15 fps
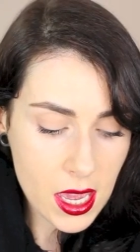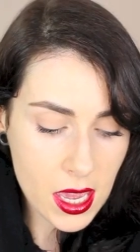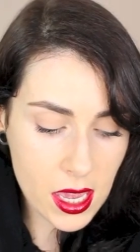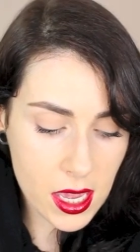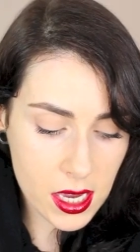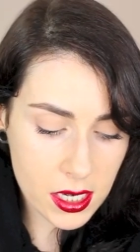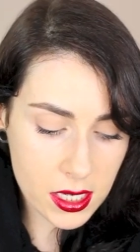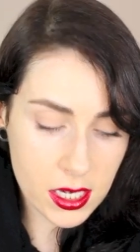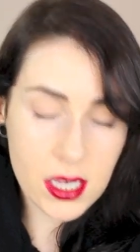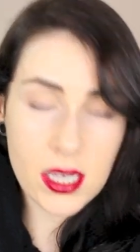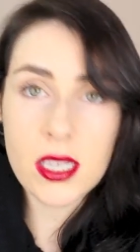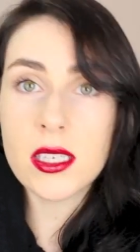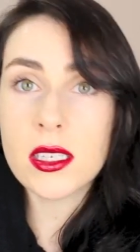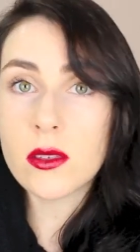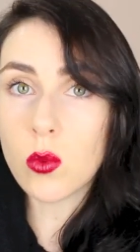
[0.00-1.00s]
It
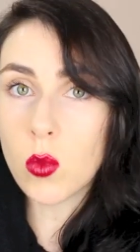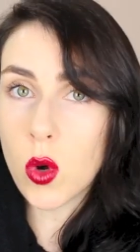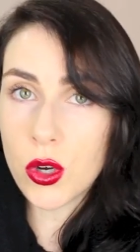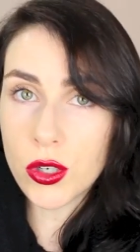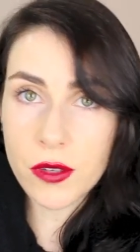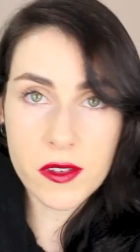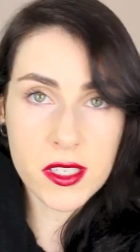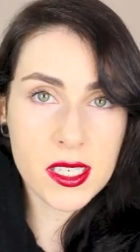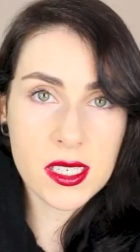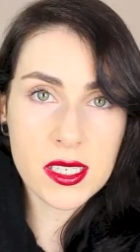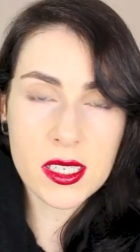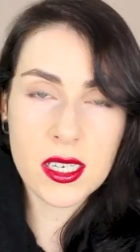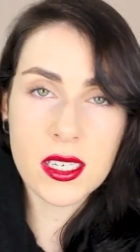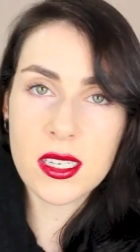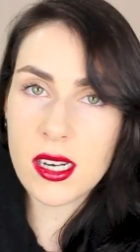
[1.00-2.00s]
is water
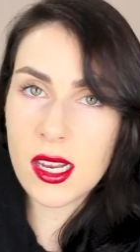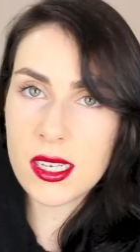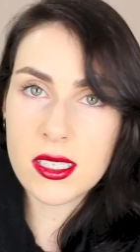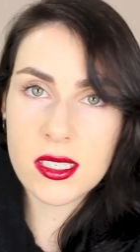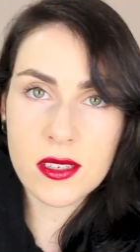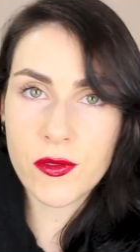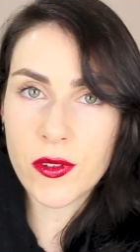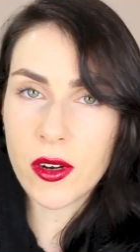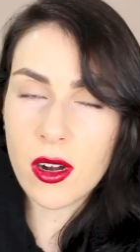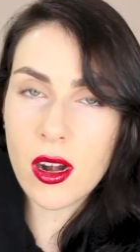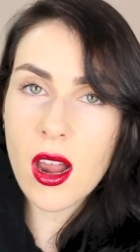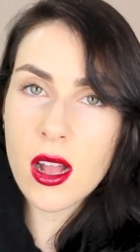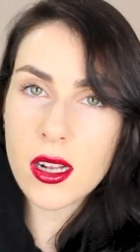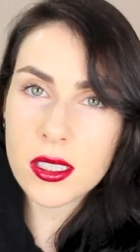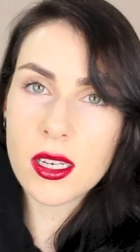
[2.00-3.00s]
resistant, lasts for a
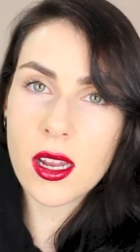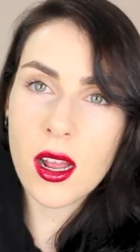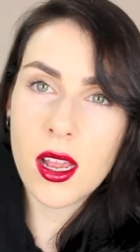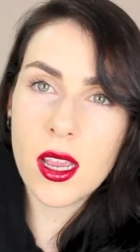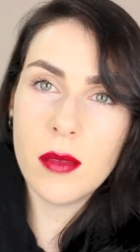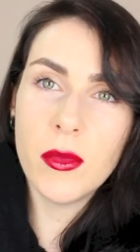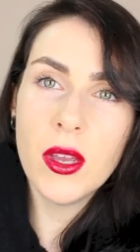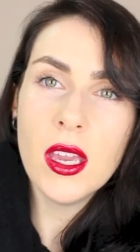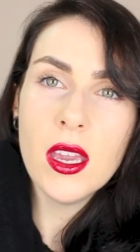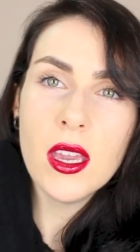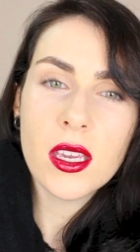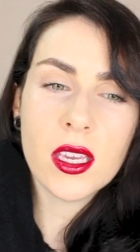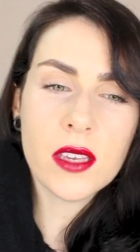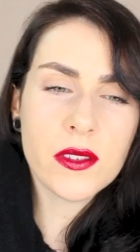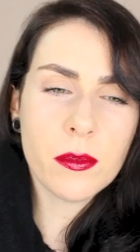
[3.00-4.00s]
long time,
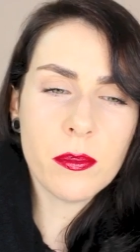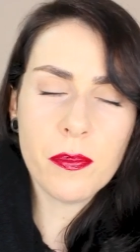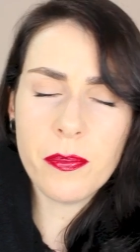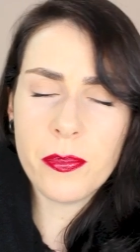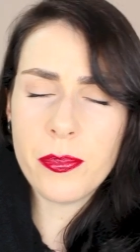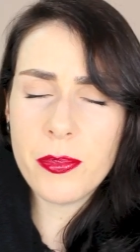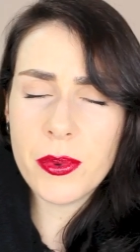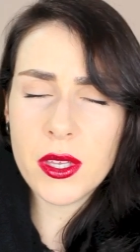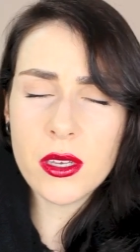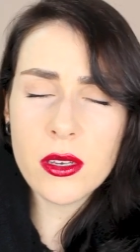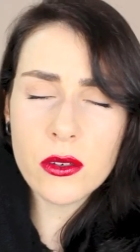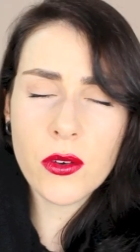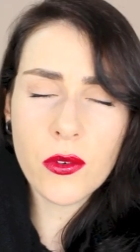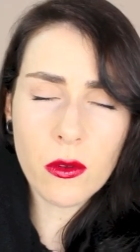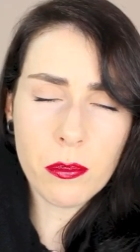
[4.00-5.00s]
gives a
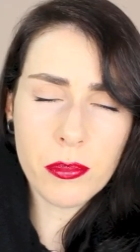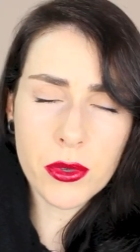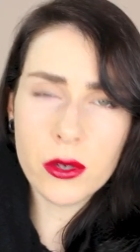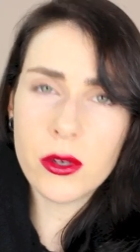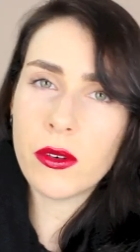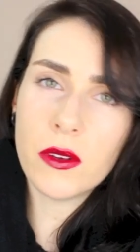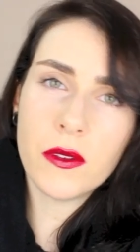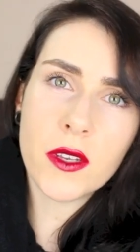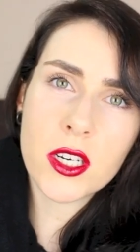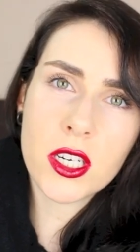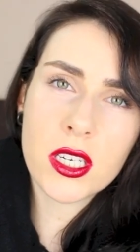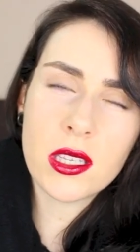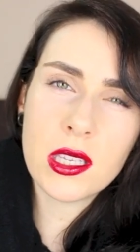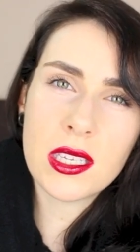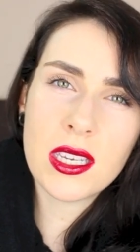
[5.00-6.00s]
beautiful, beautiful
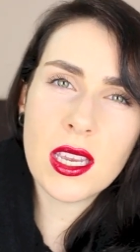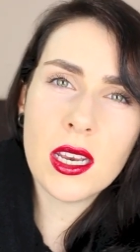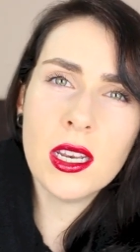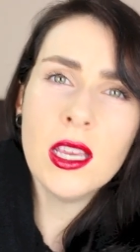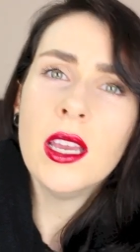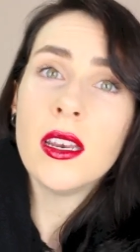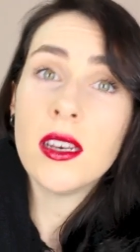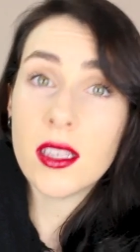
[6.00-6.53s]
finish to the skin.